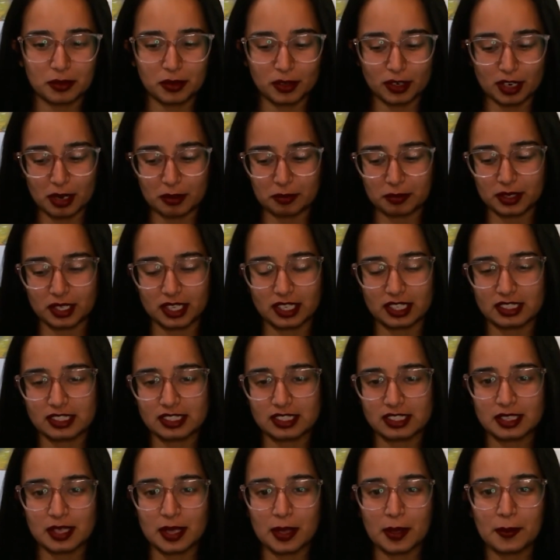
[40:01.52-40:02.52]
more
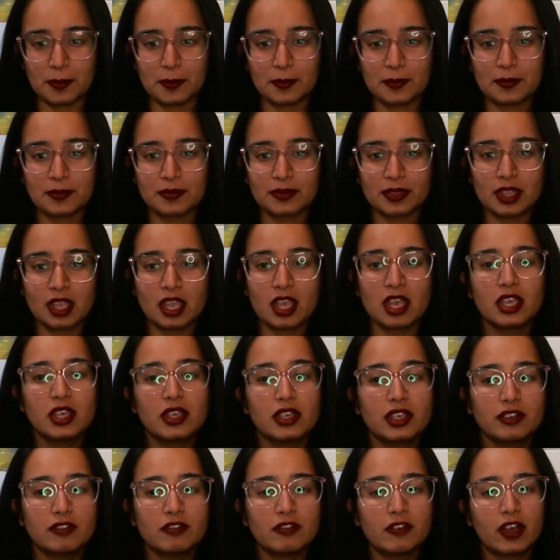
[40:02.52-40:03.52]
updates.
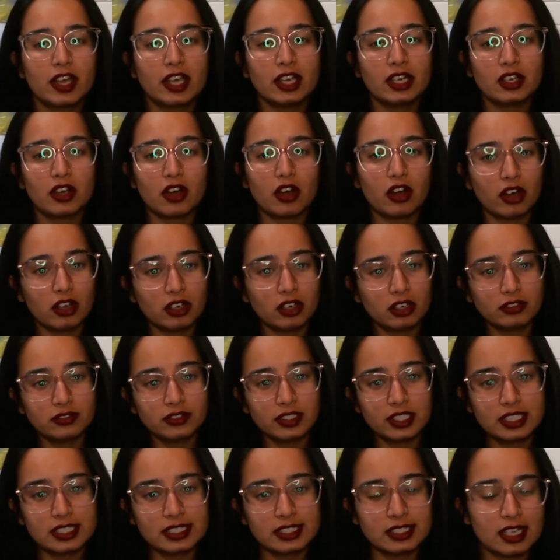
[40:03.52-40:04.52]
You can find all of
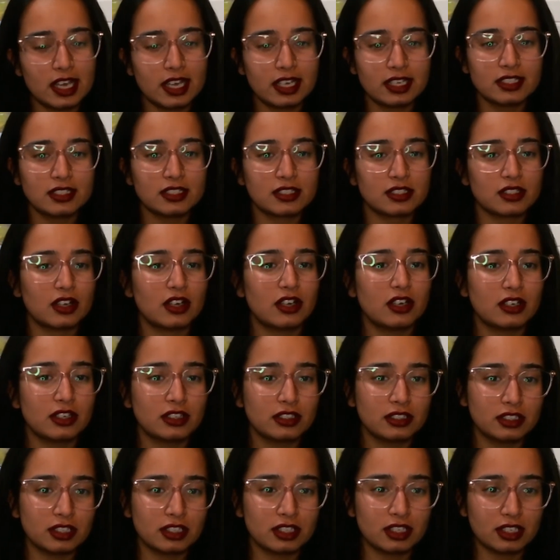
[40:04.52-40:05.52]
these slides
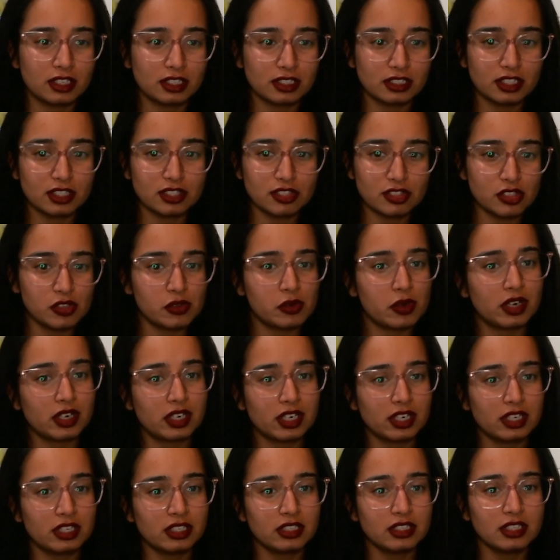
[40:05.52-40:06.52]
on this
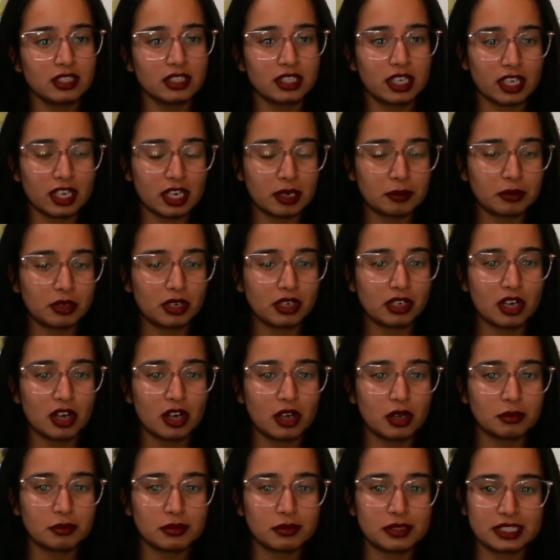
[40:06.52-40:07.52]
URL,
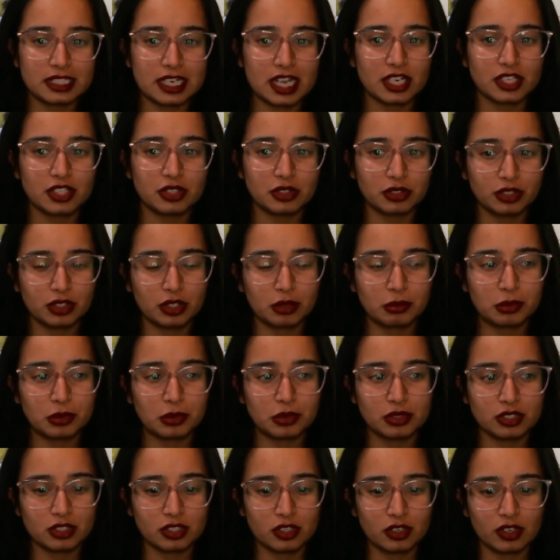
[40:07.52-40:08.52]

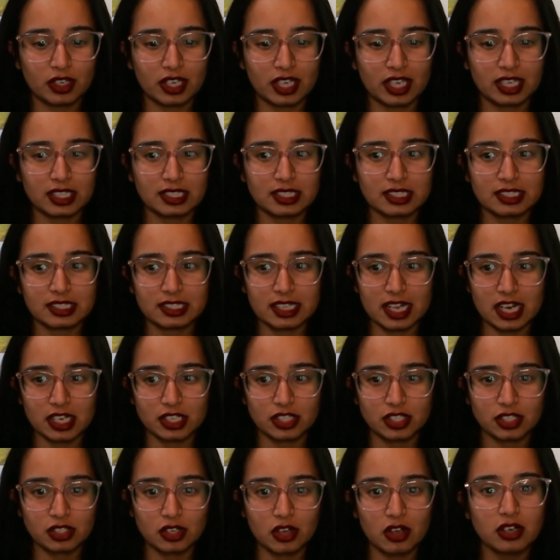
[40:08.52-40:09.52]

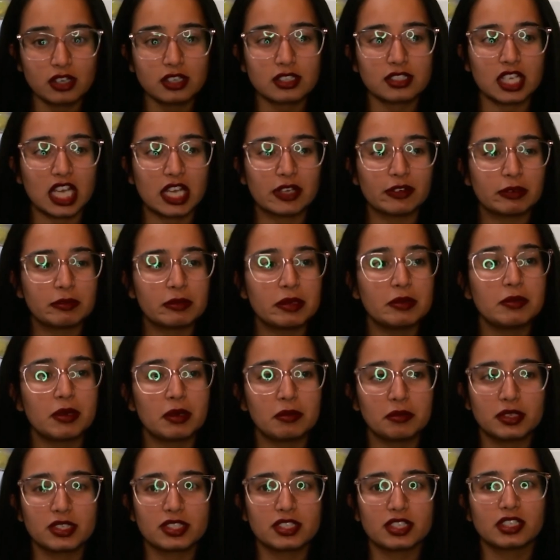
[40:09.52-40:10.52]
github.com/ShrutiKapoor08/talks. I will be
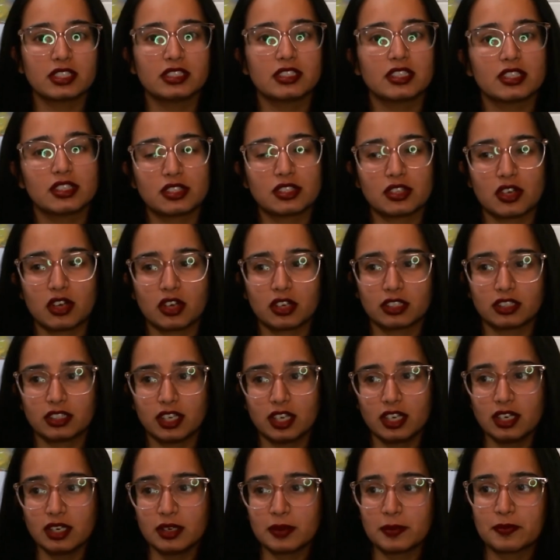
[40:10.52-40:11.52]
publishing this talk
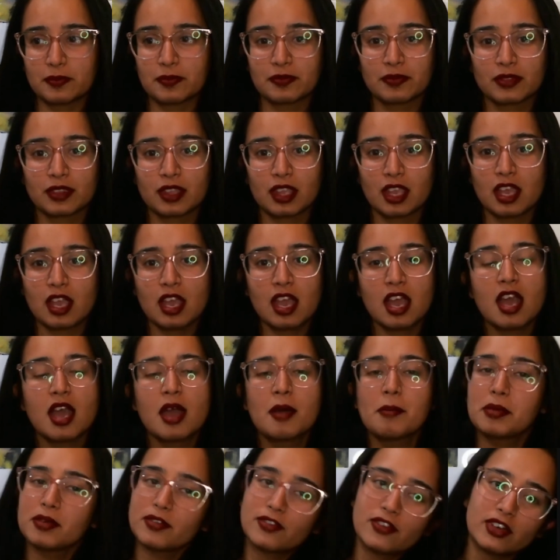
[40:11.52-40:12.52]
there.
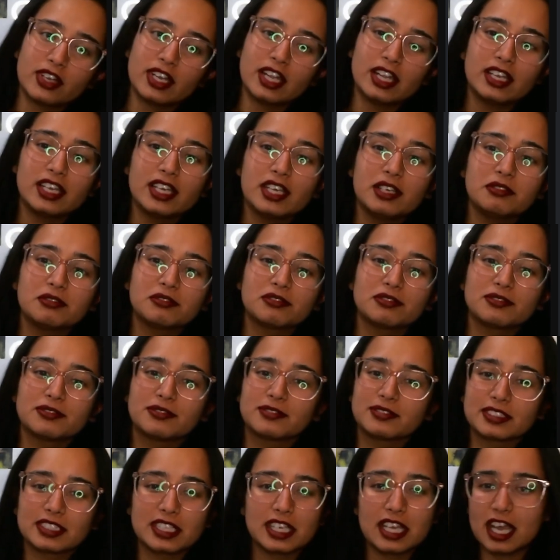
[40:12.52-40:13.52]
Before I leave,
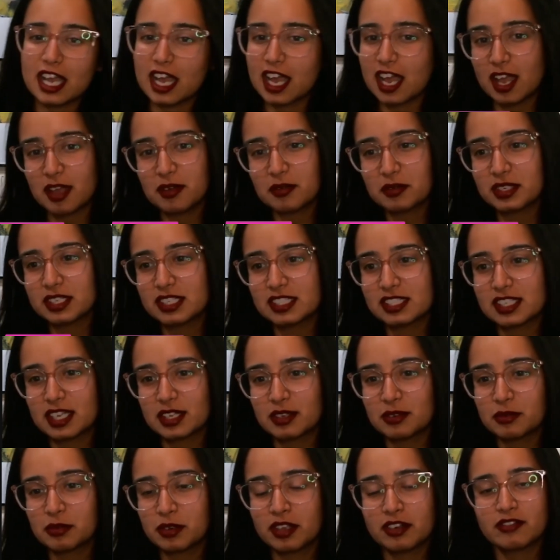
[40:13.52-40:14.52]
I want to
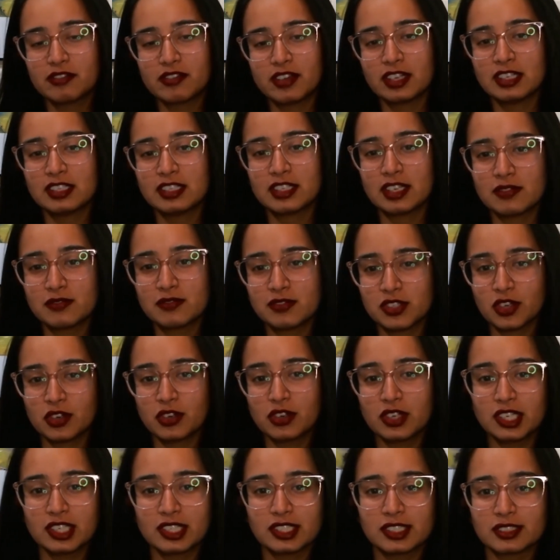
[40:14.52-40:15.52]
send one final dev
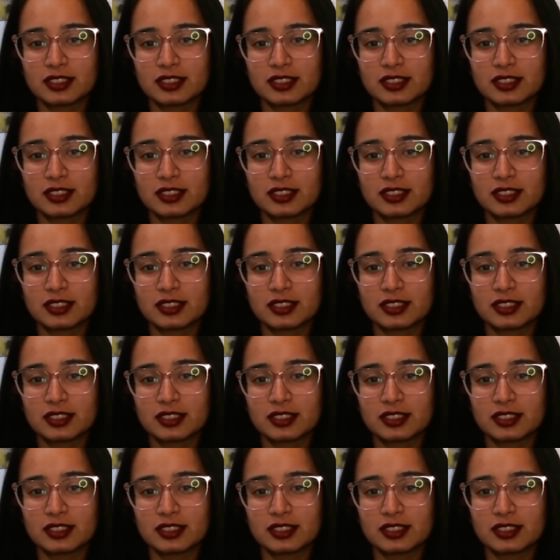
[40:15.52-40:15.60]
joke.